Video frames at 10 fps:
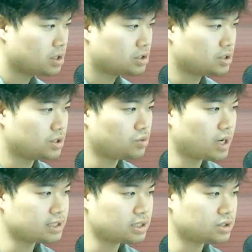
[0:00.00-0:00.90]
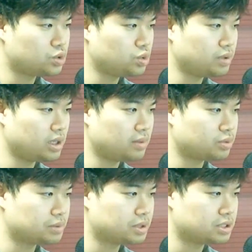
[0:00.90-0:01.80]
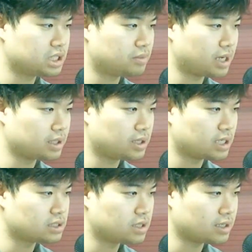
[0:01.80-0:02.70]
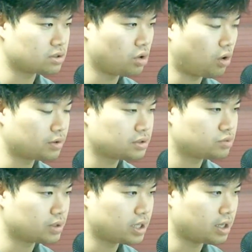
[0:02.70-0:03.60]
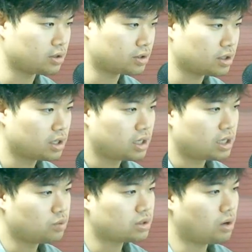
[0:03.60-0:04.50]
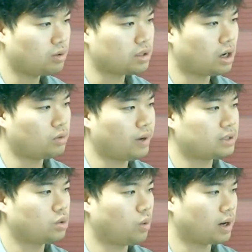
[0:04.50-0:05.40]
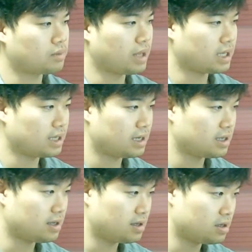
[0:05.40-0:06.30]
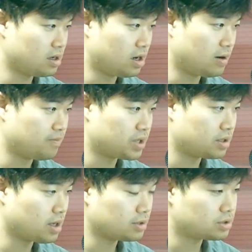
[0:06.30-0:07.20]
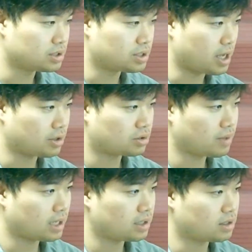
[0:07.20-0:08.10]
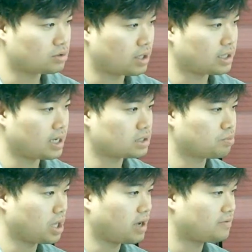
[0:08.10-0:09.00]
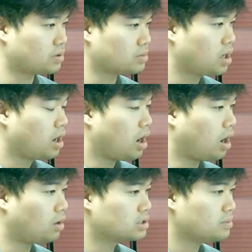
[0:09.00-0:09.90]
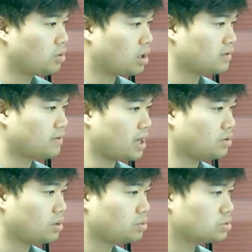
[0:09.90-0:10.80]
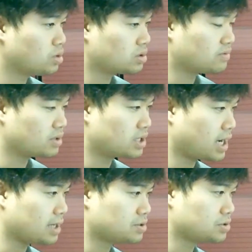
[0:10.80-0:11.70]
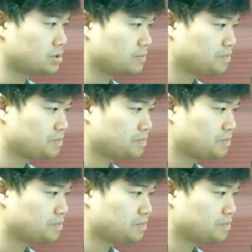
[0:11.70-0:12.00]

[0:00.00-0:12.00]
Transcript: Should UID2 be implemented by the United States' largest retailer, it would go a long way toward making it the industry standard, making the trade desk platform all the more valuable to advertisers.